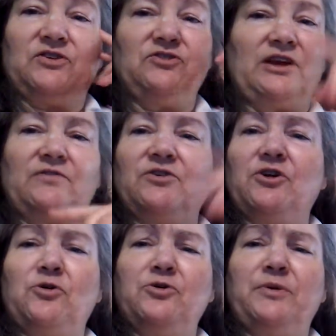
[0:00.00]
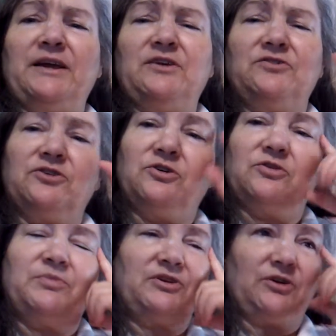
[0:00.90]
you never know who he is
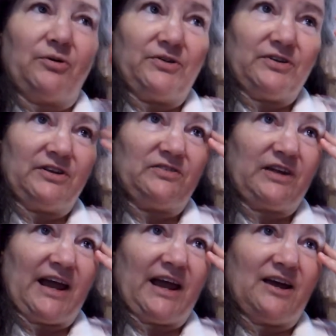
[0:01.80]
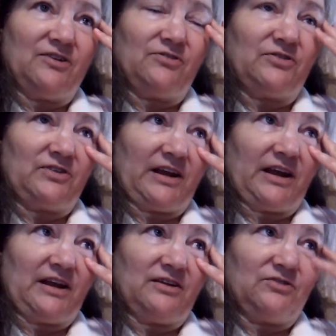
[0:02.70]
though, but you always see his head or his
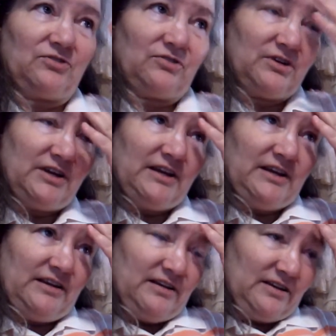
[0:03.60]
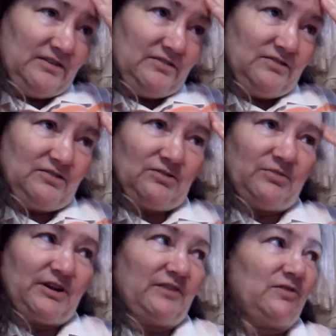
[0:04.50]
hands or his, you know,
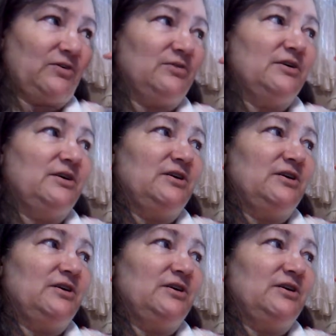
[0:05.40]
whatever.